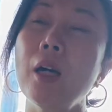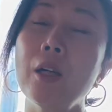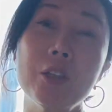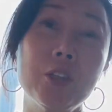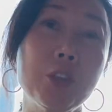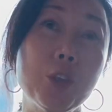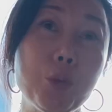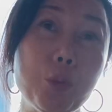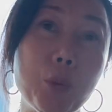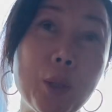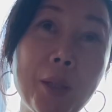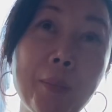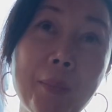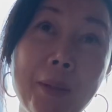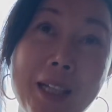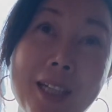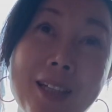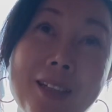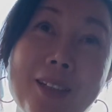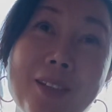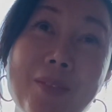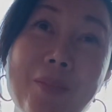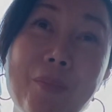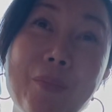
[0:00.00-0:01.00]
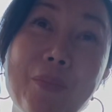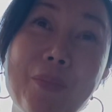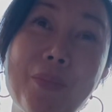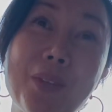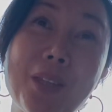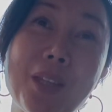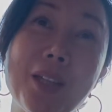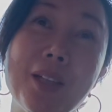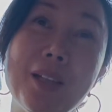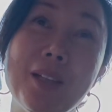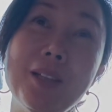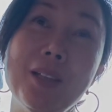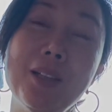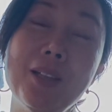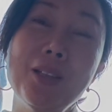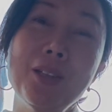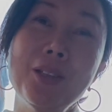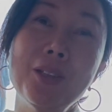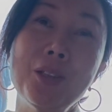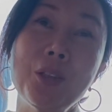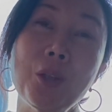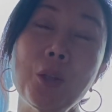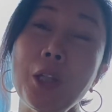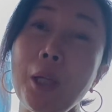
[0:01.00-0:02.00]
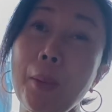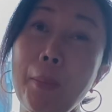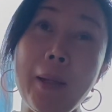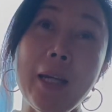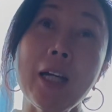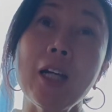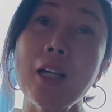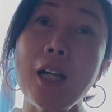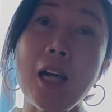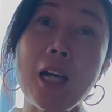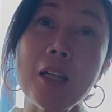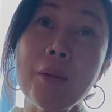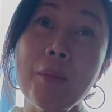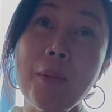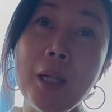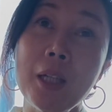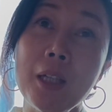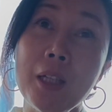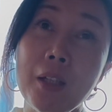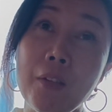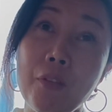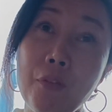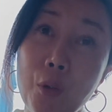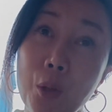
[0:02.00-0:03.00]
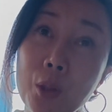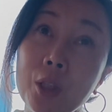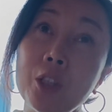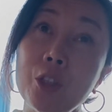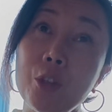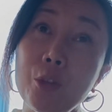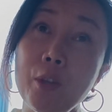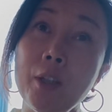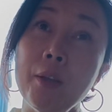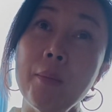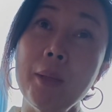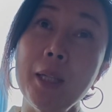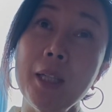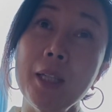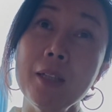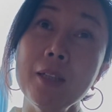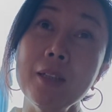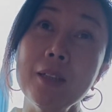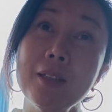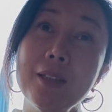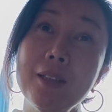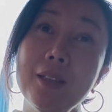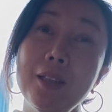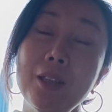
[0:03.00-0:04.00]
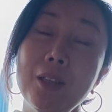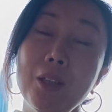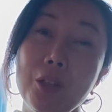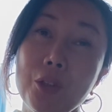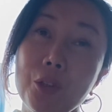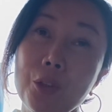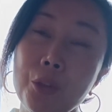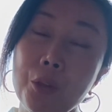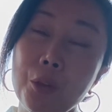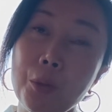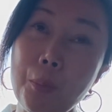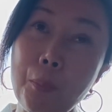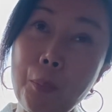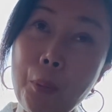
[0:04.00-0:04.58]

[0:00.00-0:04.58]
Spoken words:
streaming. So they pay a lot of money for streaming to